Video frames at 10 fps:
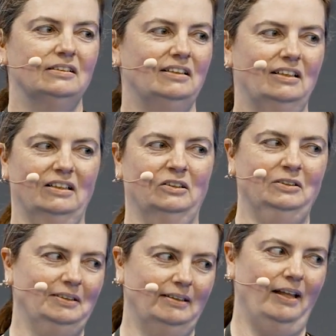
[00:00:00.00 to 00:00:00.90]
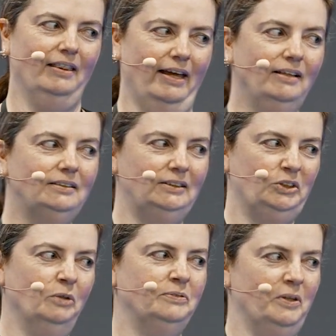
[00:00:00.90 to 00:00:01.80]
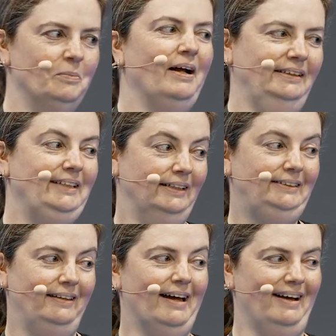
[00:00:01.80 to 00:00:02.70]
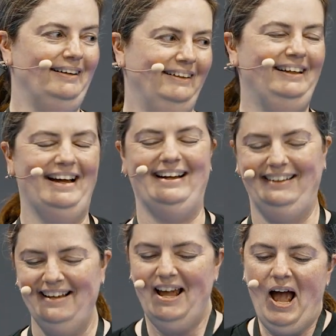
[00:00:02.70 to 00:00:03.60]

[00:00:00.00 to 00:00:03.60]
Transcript: I don't know. I like to chauffeur them around. See, I see that. Yeah.